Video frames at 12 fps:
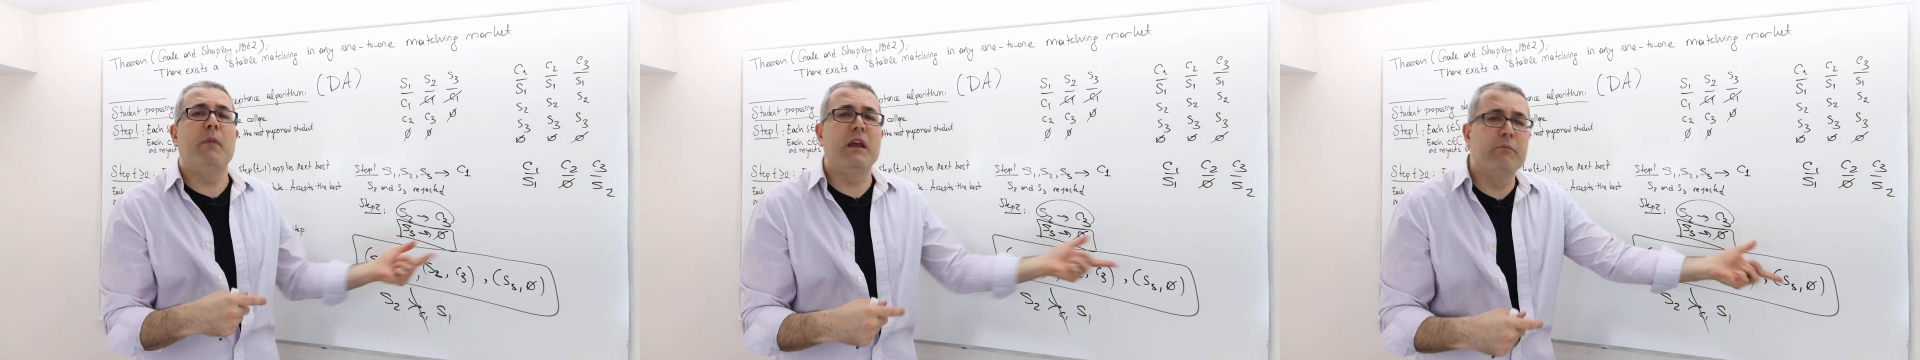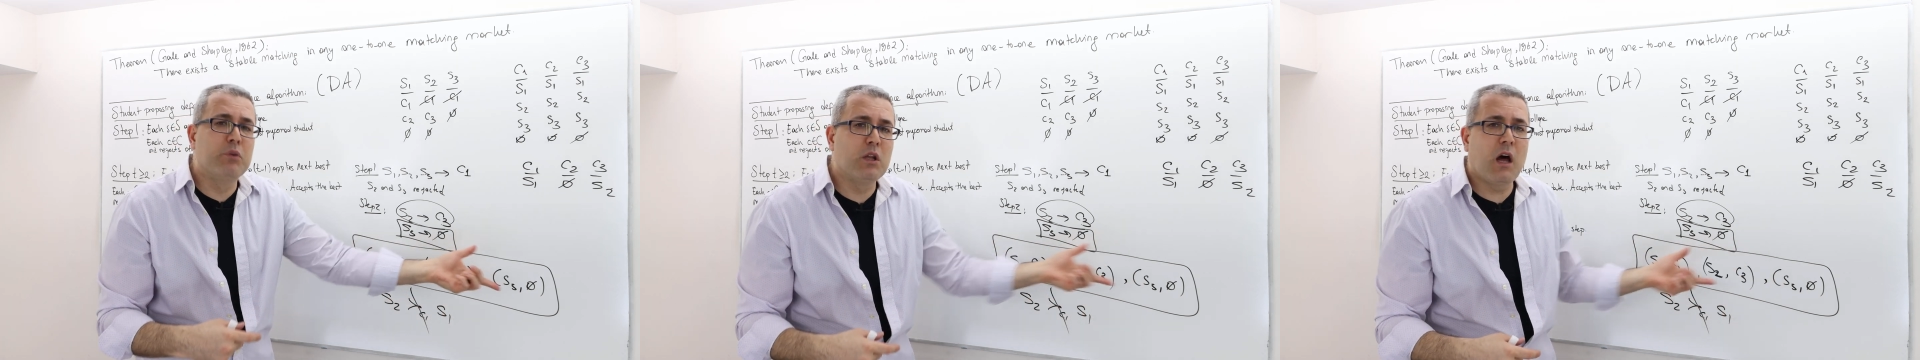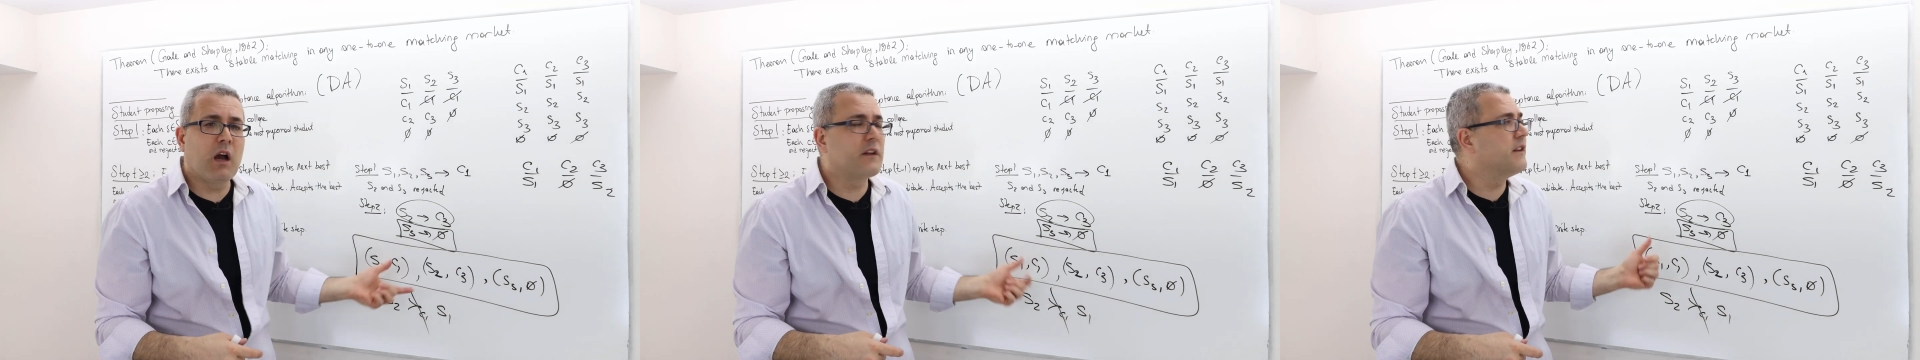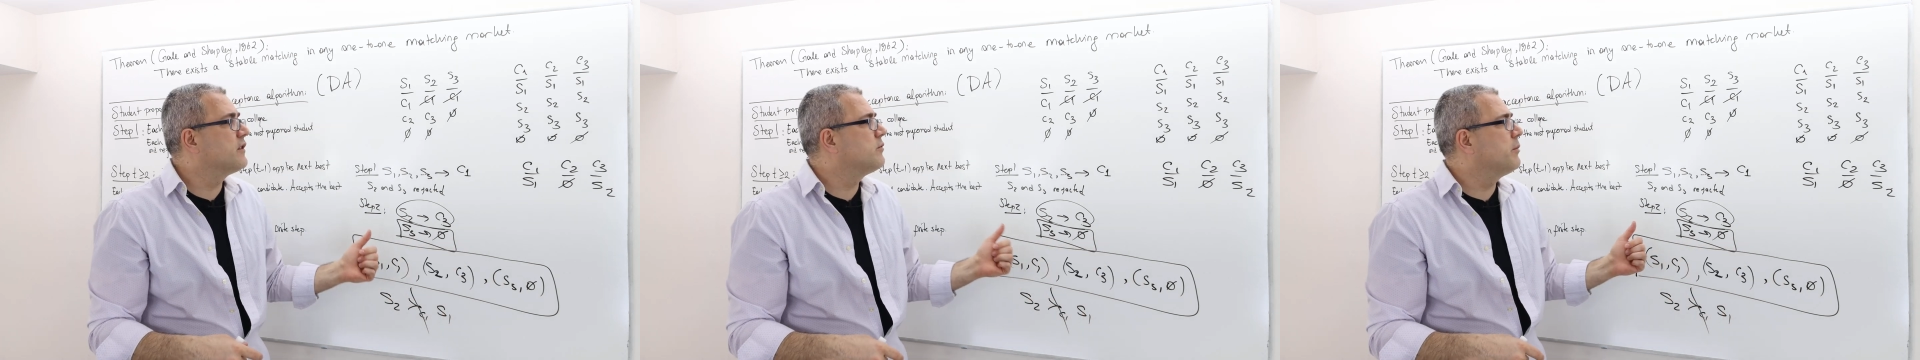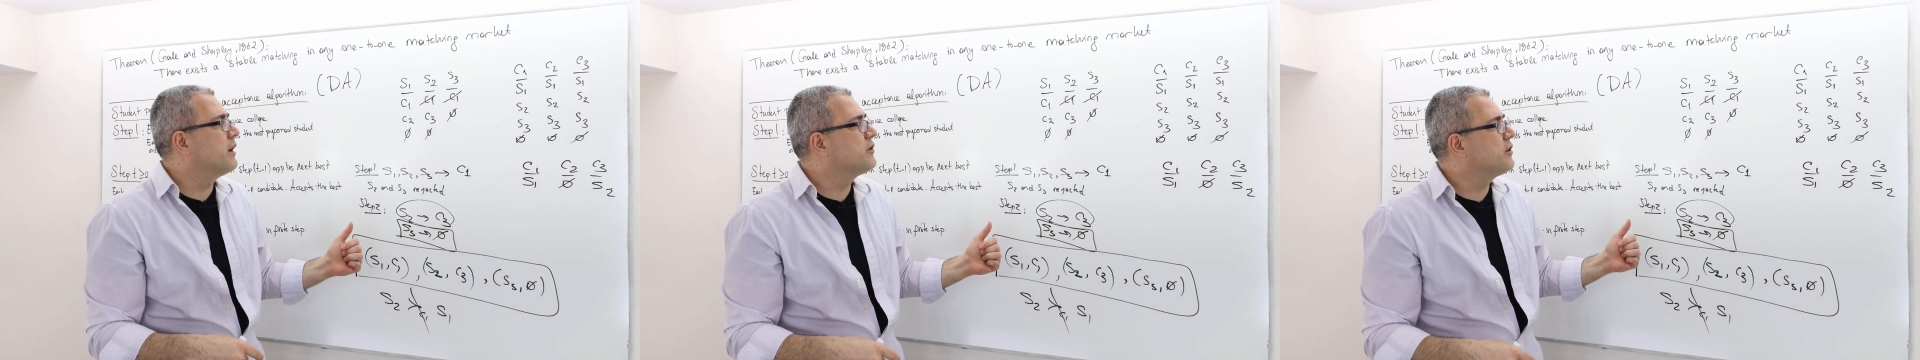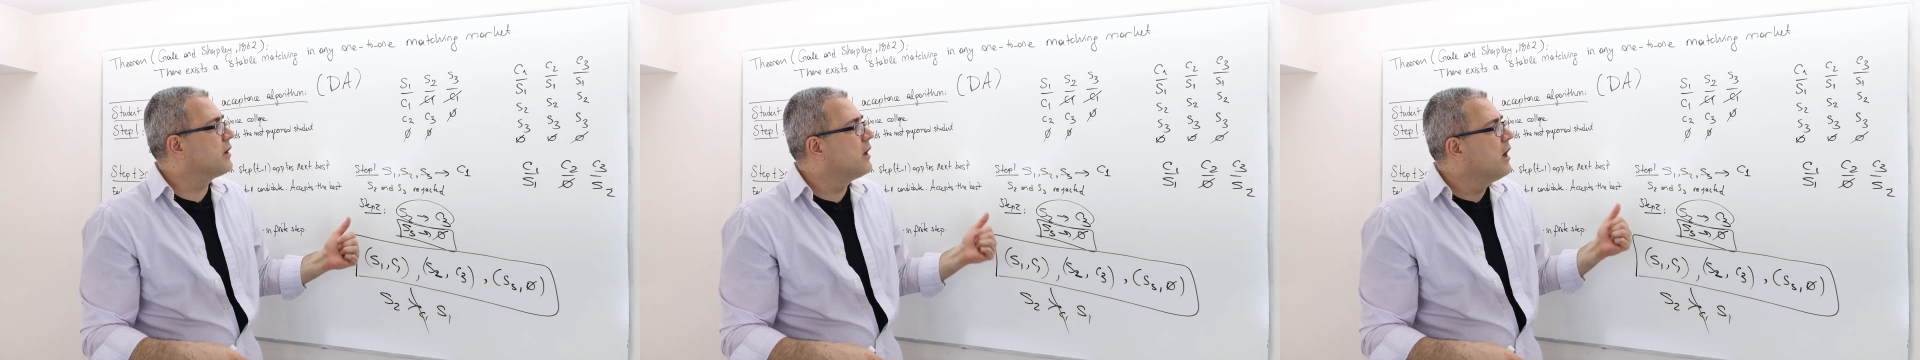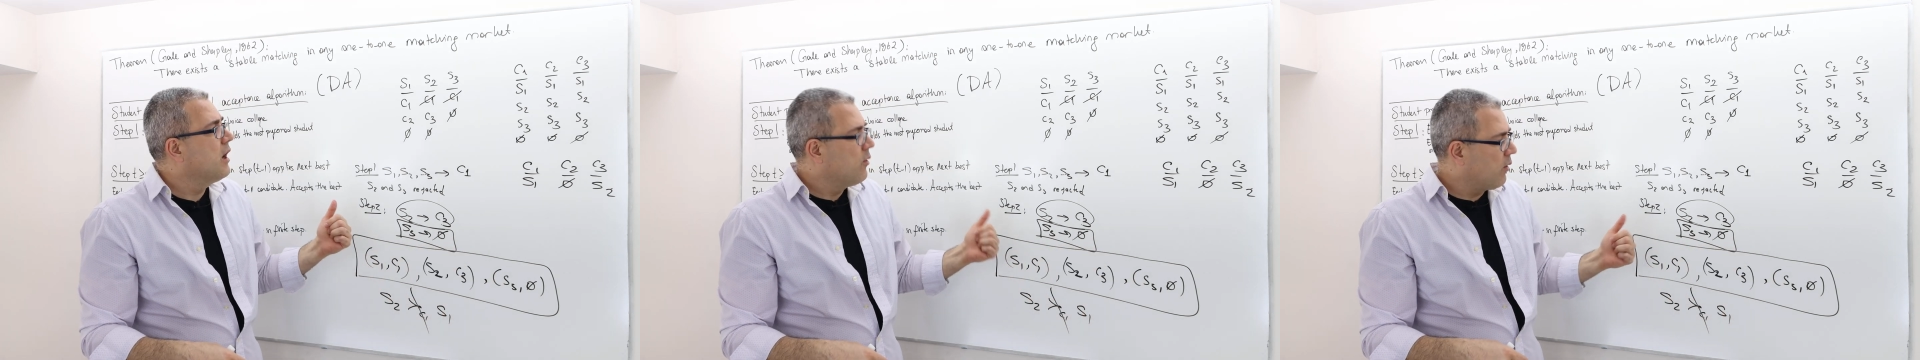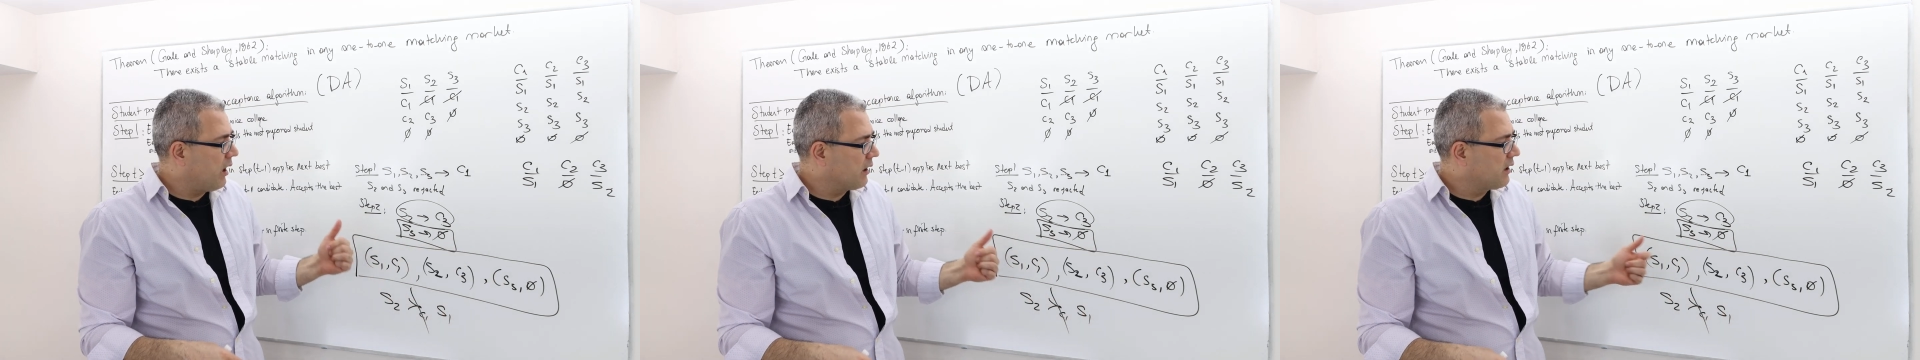may block this matching.
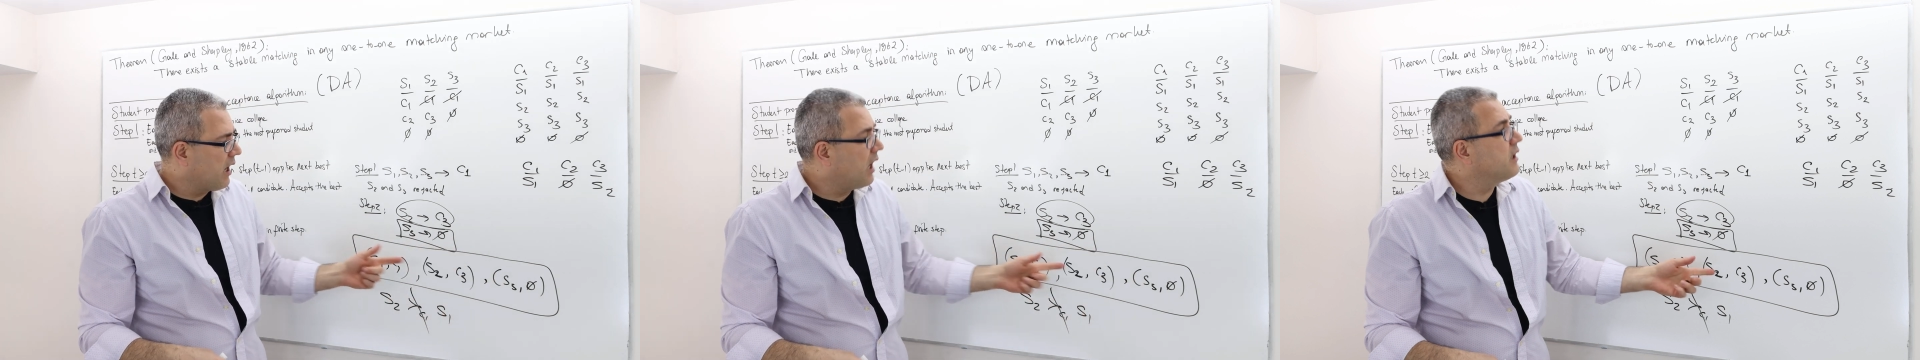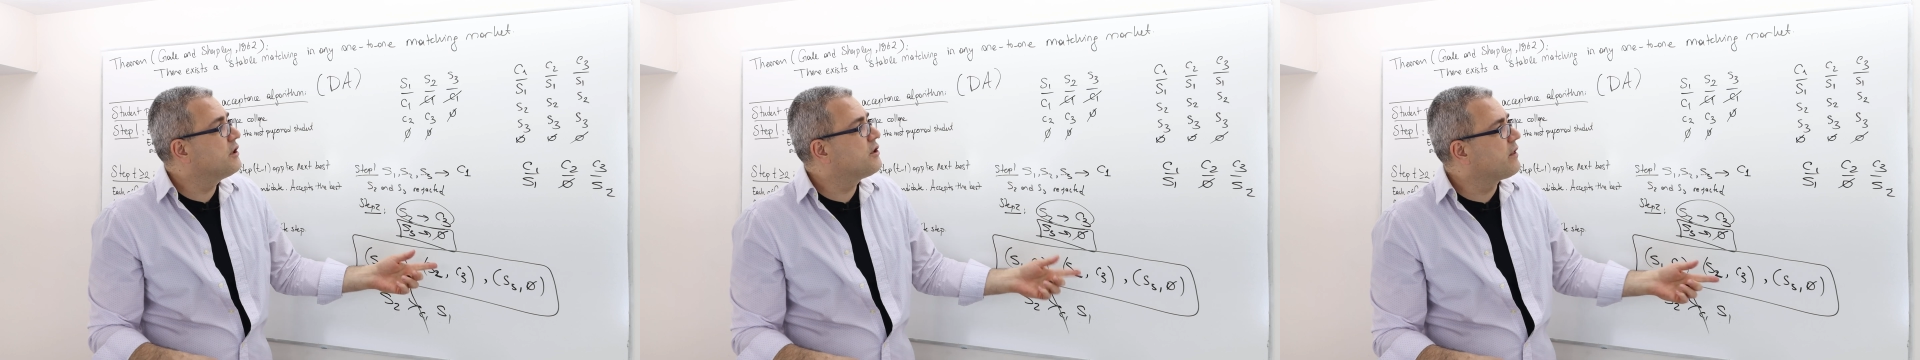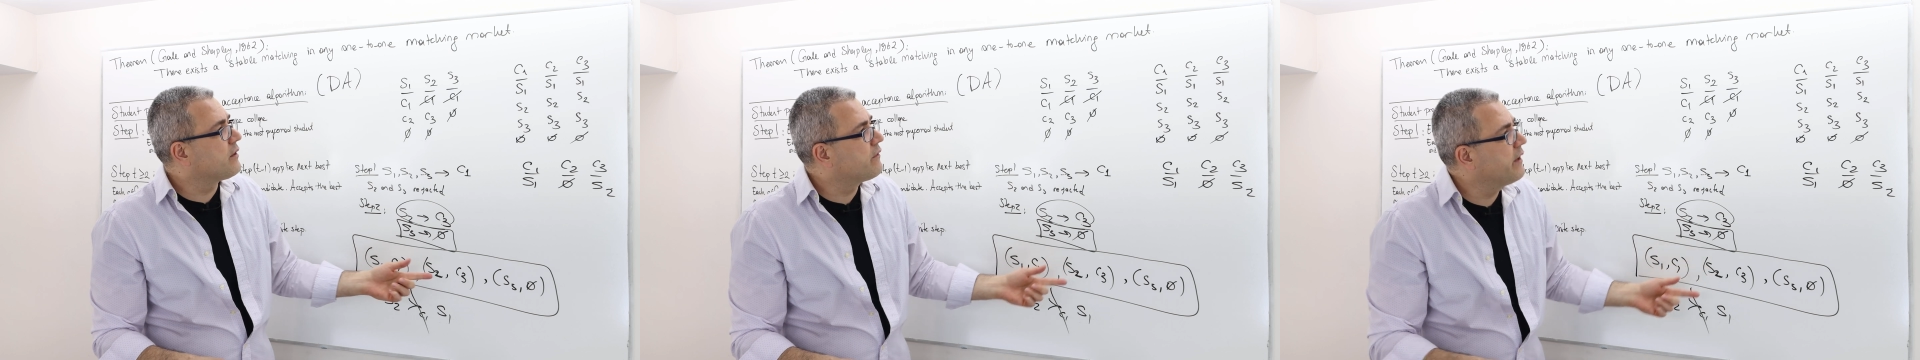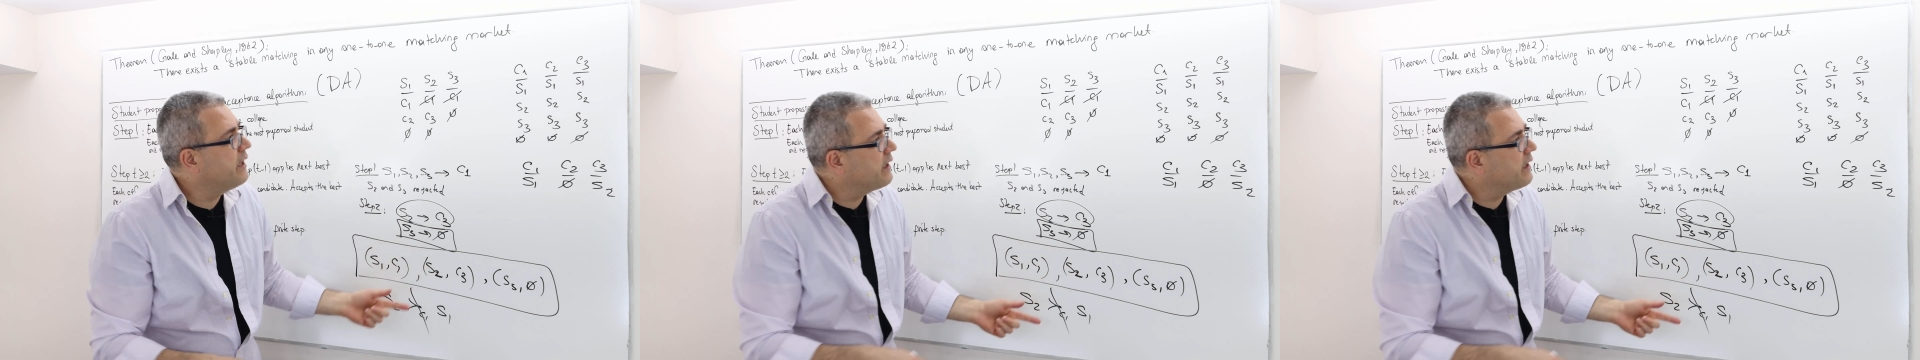Well, college 3